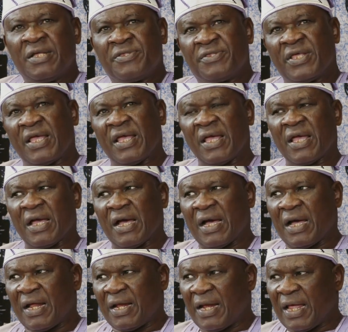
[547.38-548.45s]
They
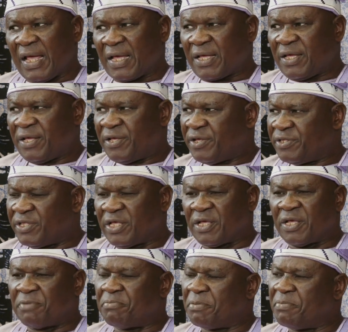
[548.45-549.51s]
are like
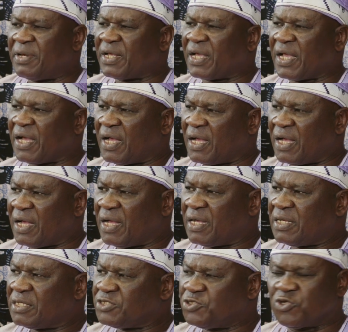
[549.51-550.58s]
the
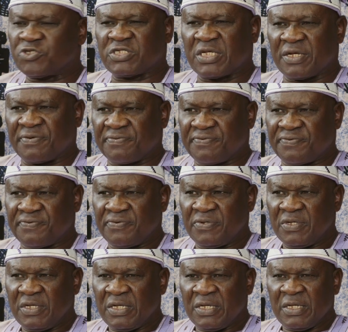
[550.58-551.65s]
biblical Joseph
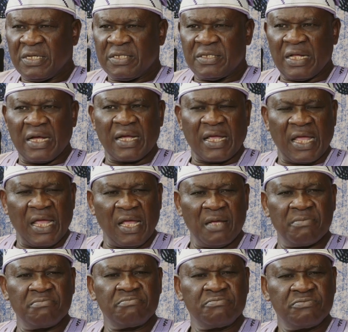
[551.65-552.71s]
that
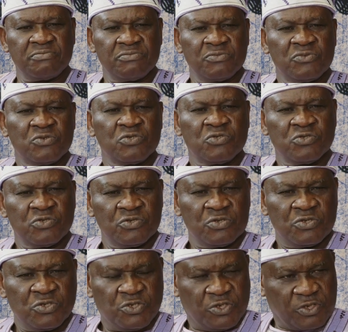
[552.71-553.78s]
came,
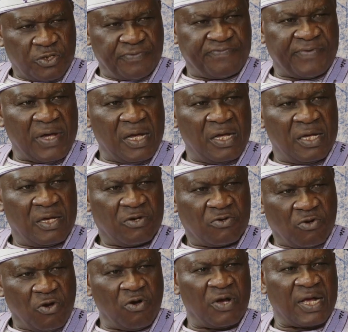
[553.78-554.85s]
suffered,
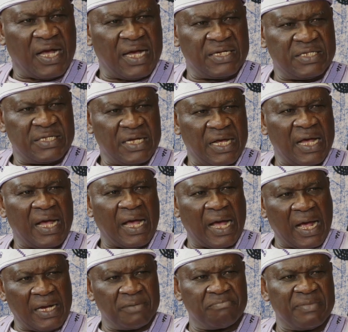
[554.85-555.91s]
conquered,
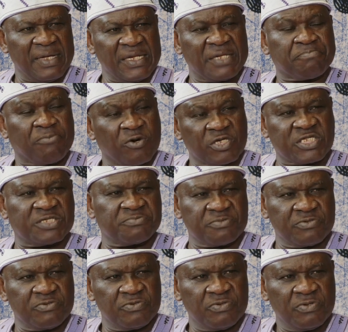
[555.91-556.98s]
and made it
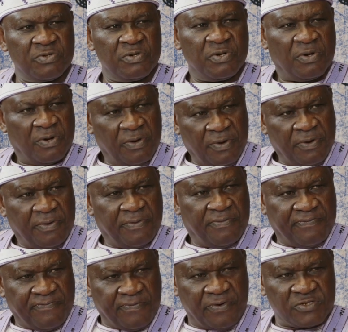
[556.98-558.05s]
possible
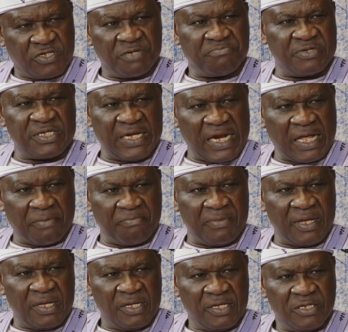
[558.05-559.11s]
for somebody like
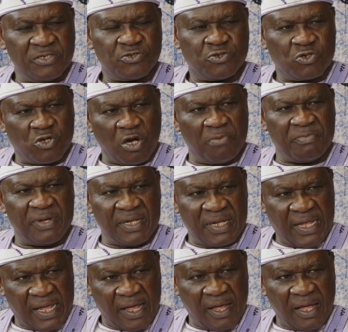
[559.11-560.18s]
me to come in
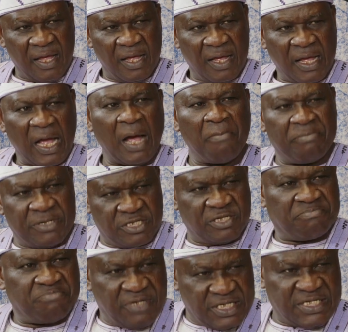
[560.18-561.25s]
here and be
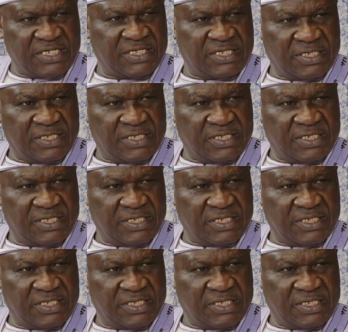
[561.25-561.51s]
somebody.